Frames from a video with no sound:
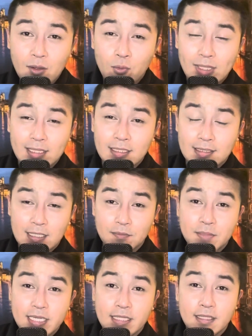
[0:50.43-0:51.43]
What does
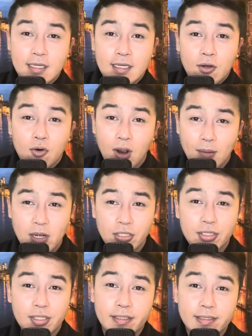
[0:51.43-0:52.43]
that mean? Who among
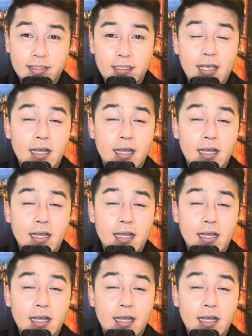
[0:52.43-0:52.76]
you here still